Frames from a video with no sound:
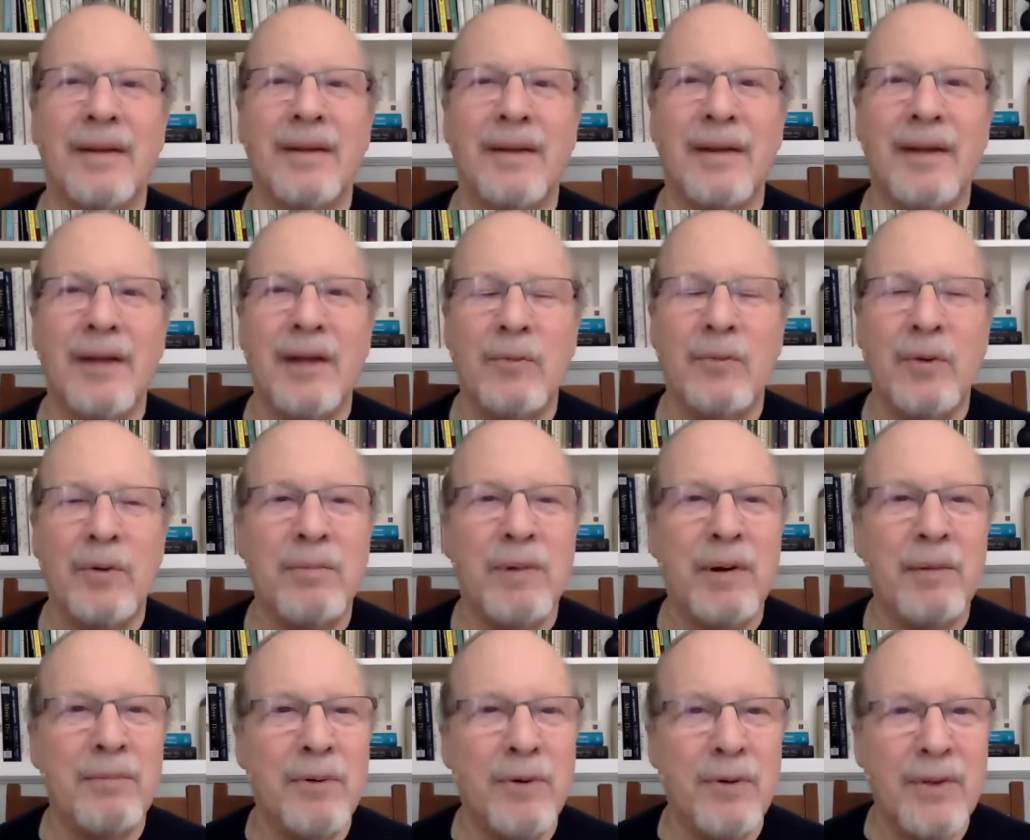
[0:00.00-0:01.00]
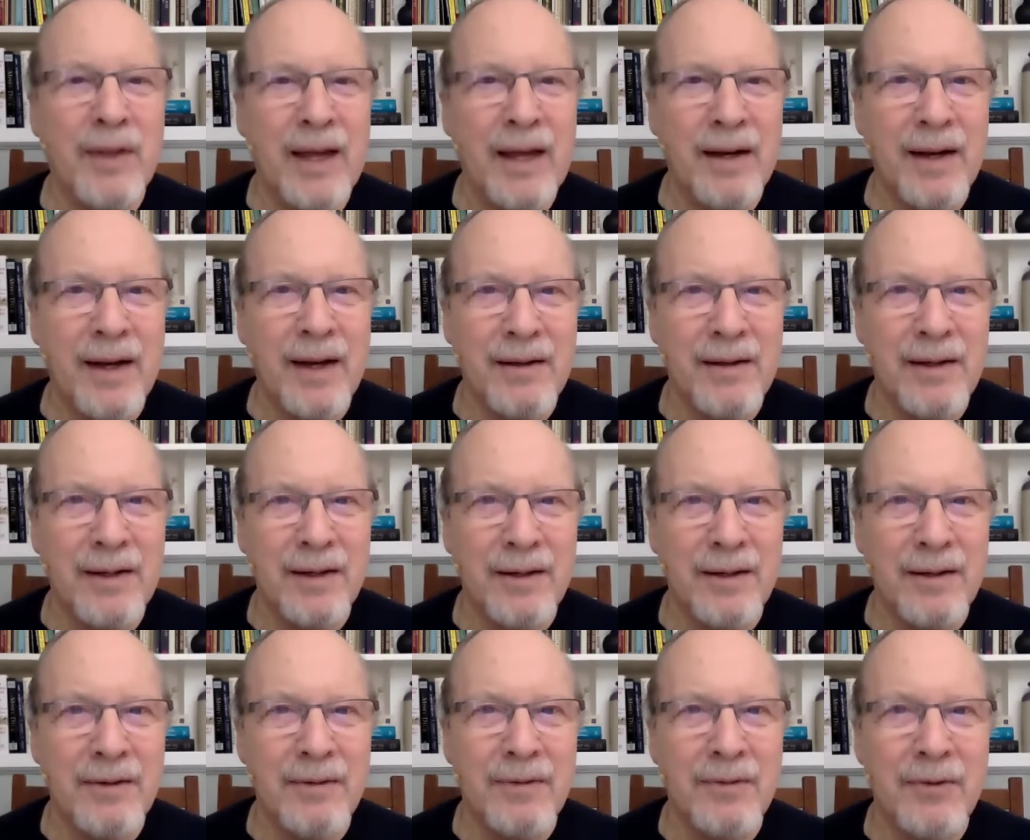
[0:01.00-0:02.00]
And remember that idea
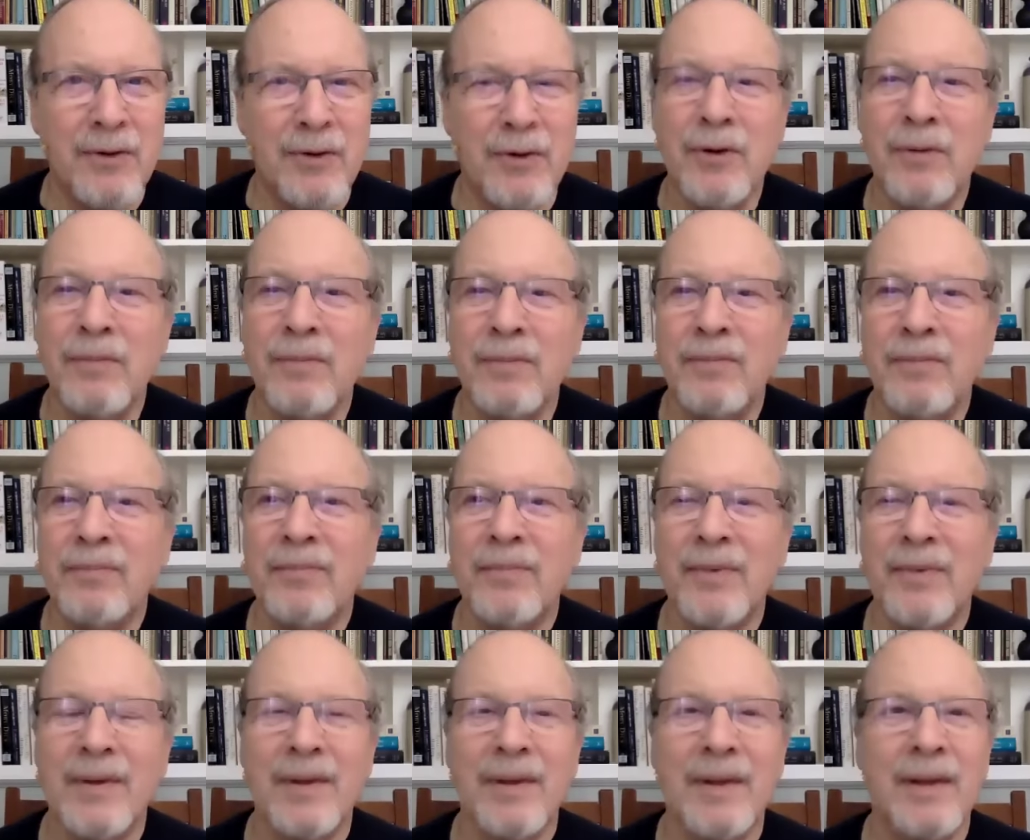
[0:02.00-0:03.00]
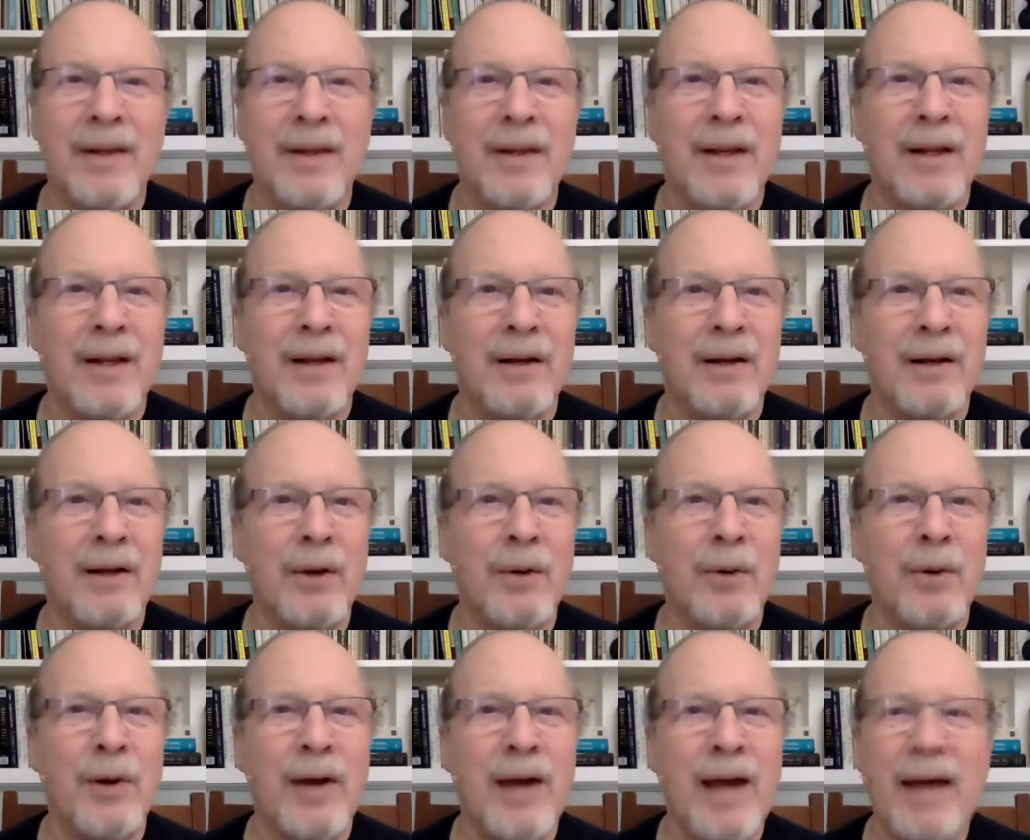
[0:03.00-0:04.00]
of your
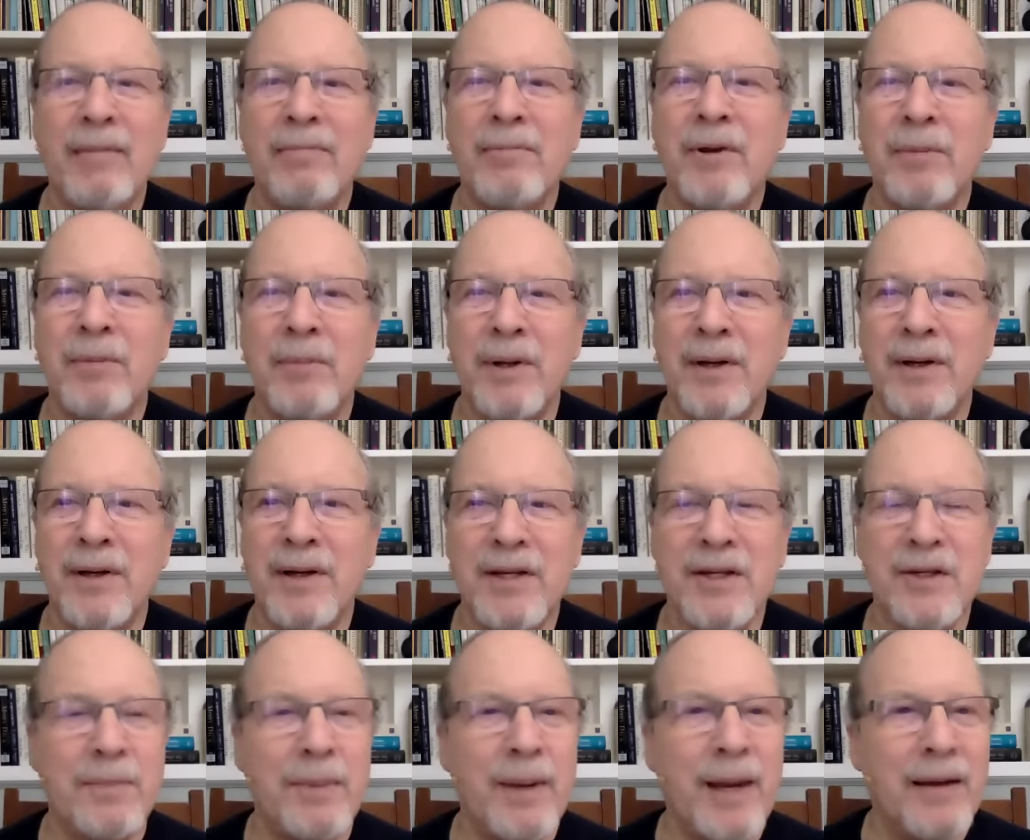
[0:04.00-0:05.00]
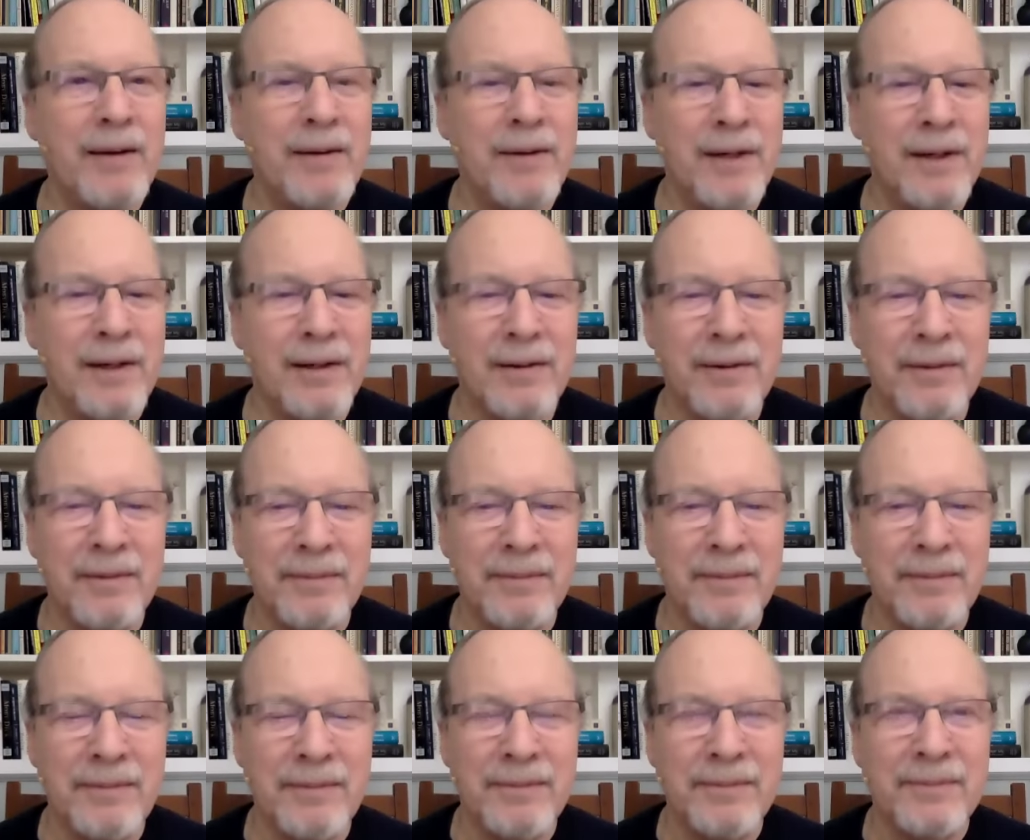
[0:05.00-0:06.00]
lower abdomen expanding
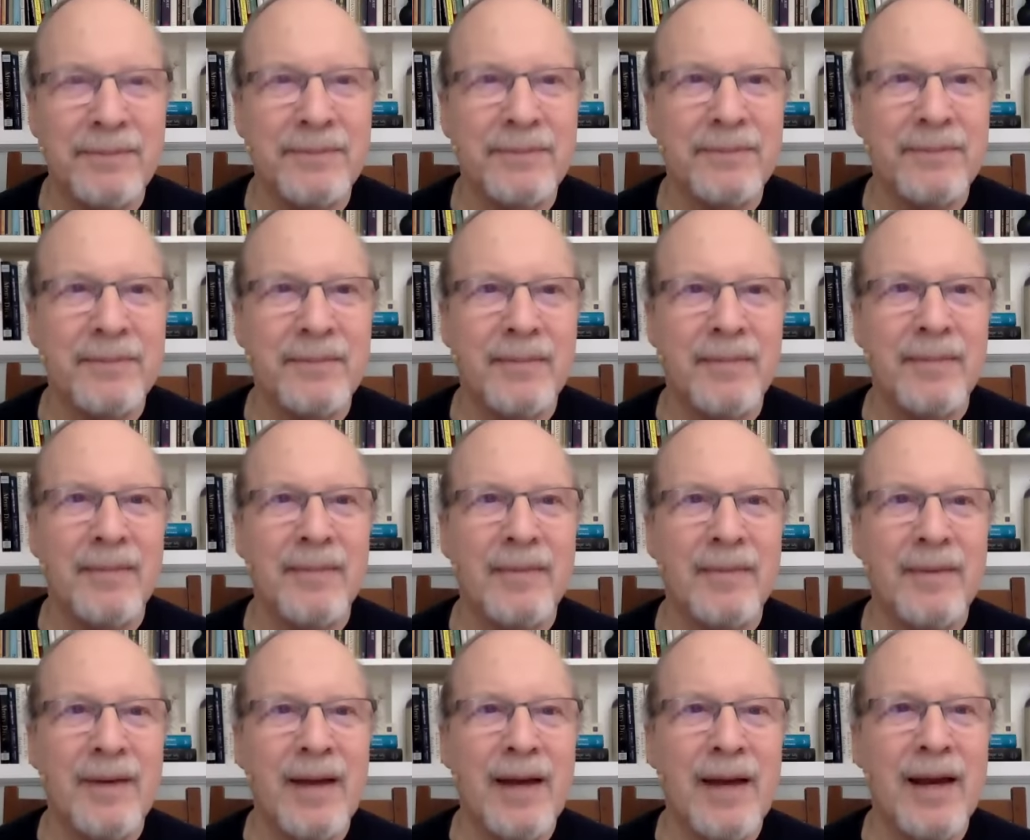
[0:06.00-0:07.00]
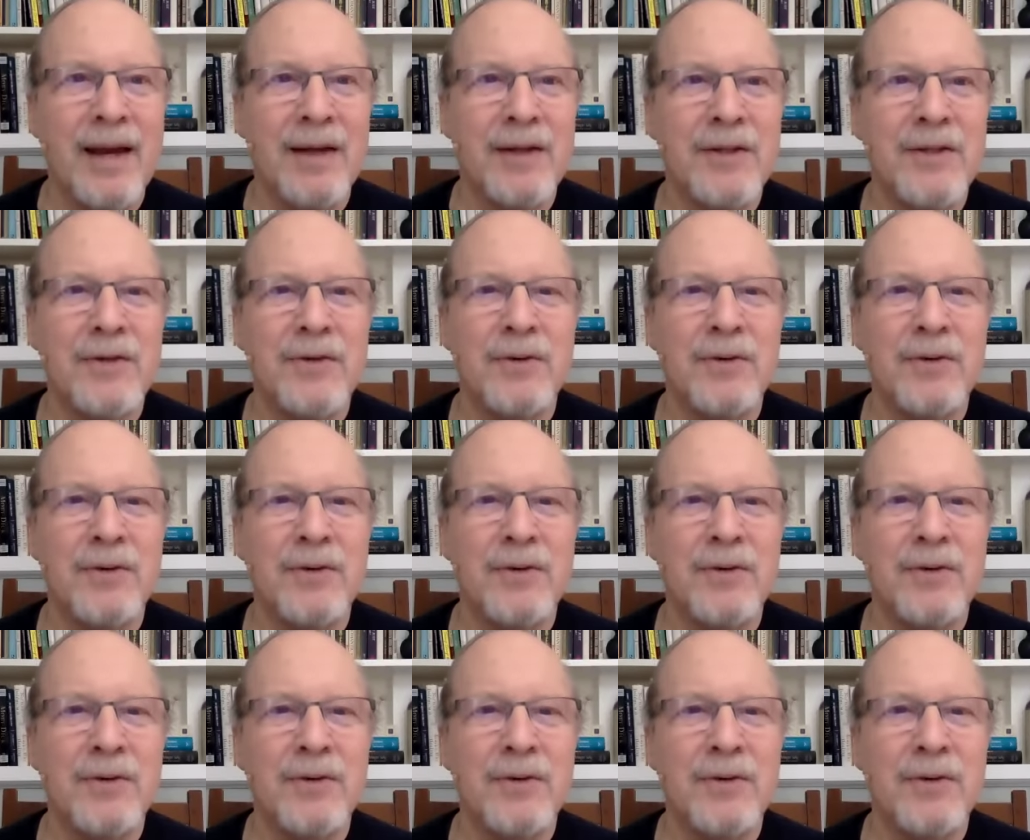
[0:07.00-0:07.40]
as you